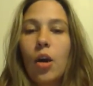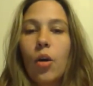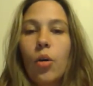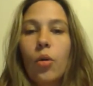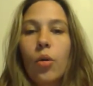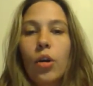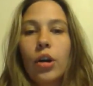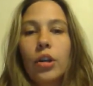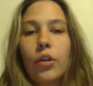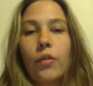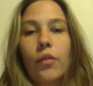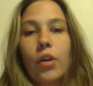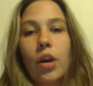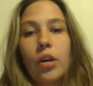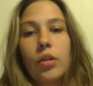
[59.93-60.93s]
or
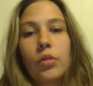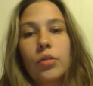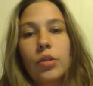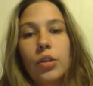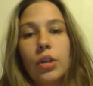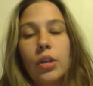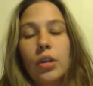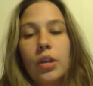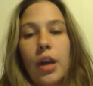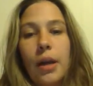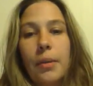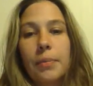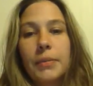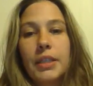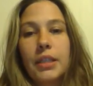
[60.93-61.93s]
you've got on your
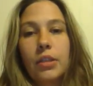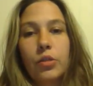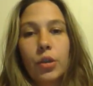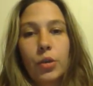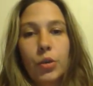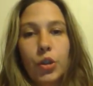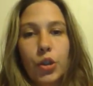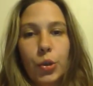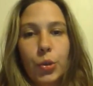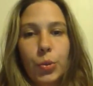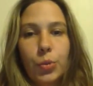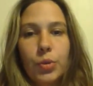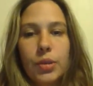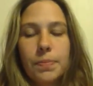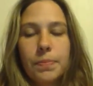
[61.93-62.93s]
steel-toed
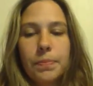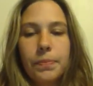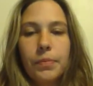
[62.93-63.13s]
shoes.